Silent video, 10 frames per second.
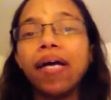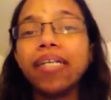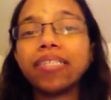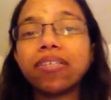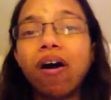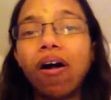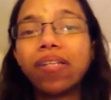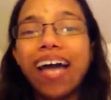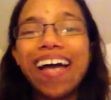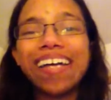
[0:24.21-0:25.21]
It's
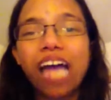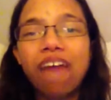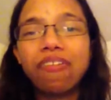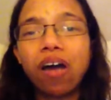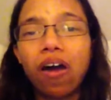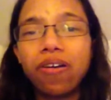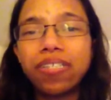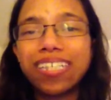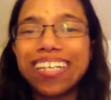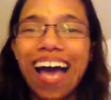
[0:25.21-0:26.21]
called Kevin
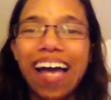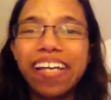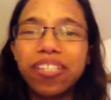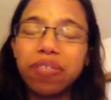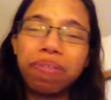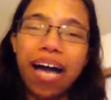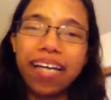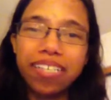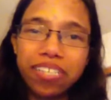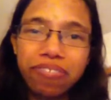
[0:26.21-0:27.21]
Hart's Guide to
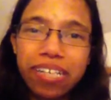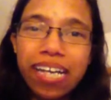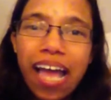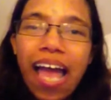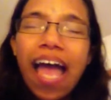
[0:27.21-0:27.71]
Black History,